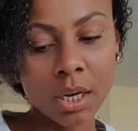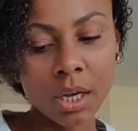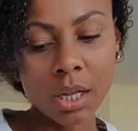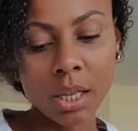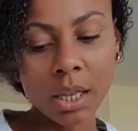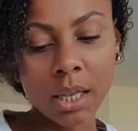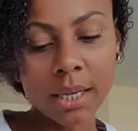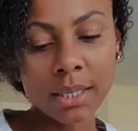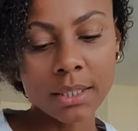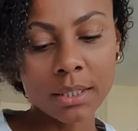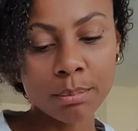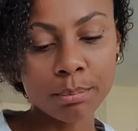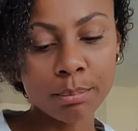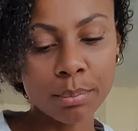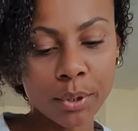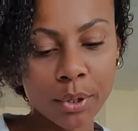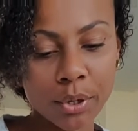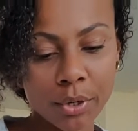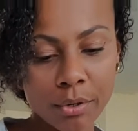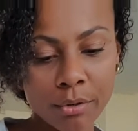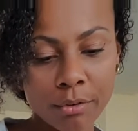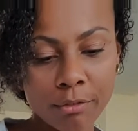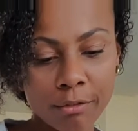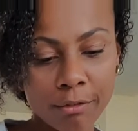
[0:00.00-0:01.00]
less
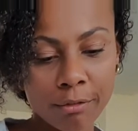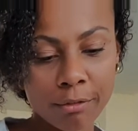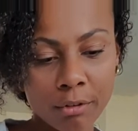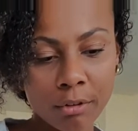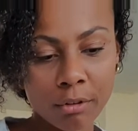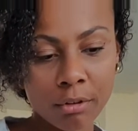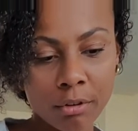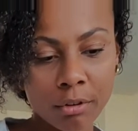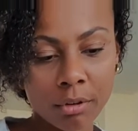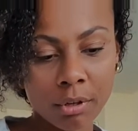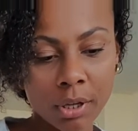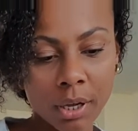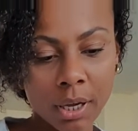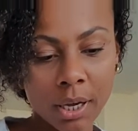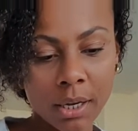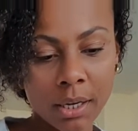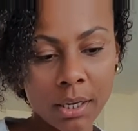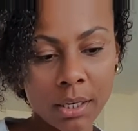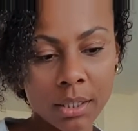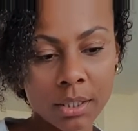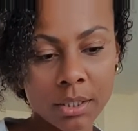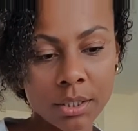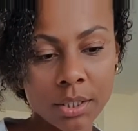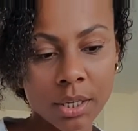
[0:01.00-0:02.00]
burdenful,
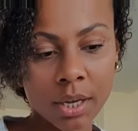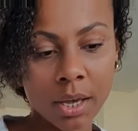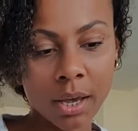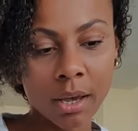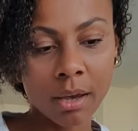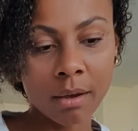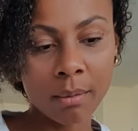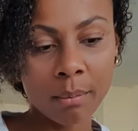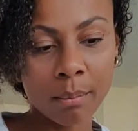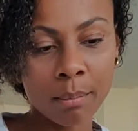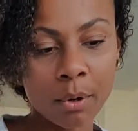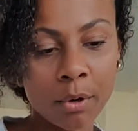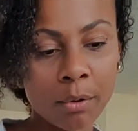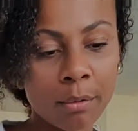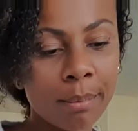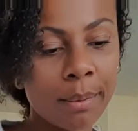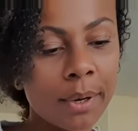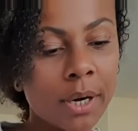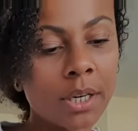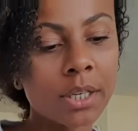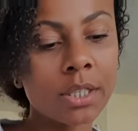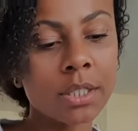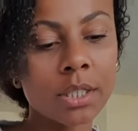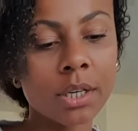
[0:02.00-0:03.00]
and both
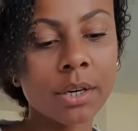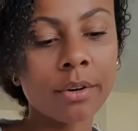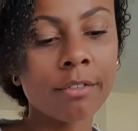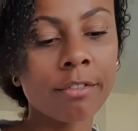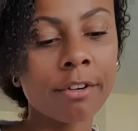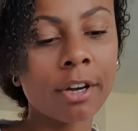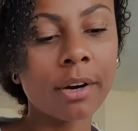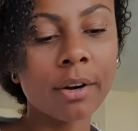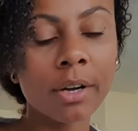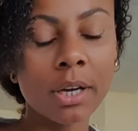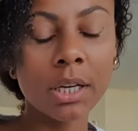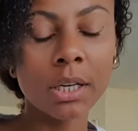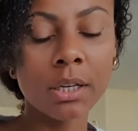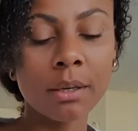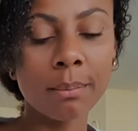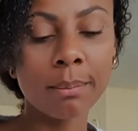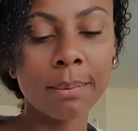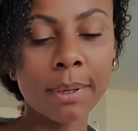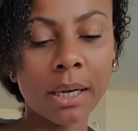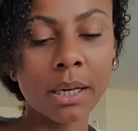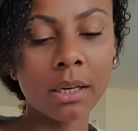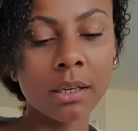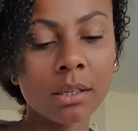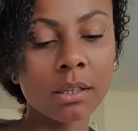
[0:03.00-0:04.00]
parties are very
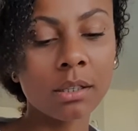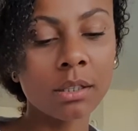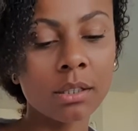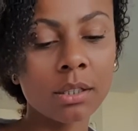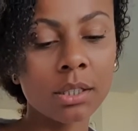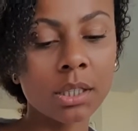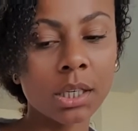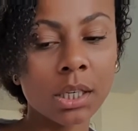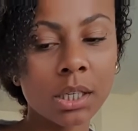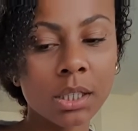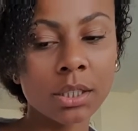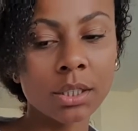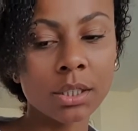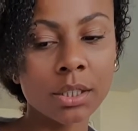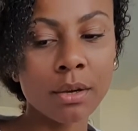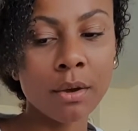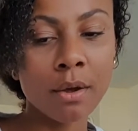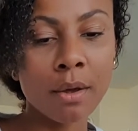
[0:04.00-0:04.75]
independent and